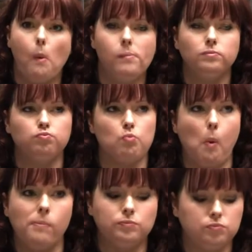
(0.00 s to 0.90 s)
And
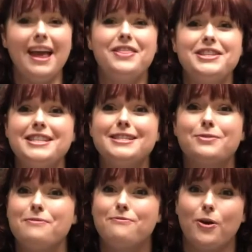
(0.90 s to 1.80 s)
the cheese
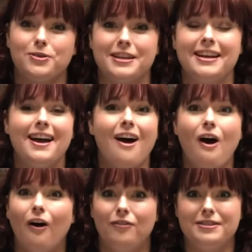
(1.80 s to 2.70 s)
cream frosting
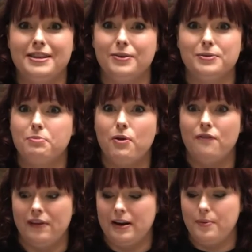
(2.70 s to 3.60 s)
obviously goes
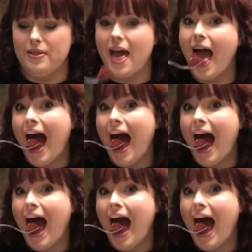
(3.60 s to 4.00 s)
perfectly with it.